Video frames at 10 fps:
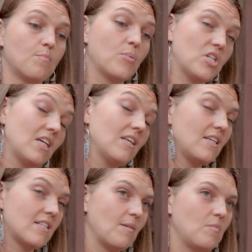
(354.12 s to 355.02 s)

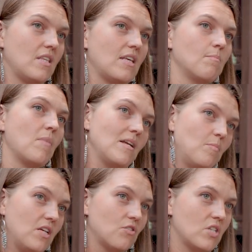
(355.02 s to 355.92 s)
particularly something that might
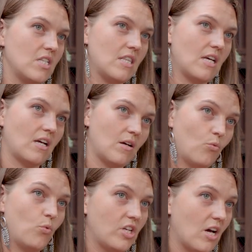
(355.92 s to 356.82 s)
be interesting that co
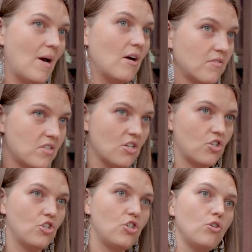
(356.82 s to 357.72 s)
would come out of
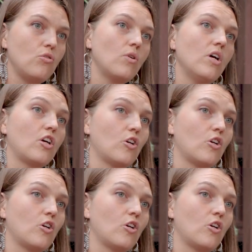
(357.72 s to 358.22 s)
session two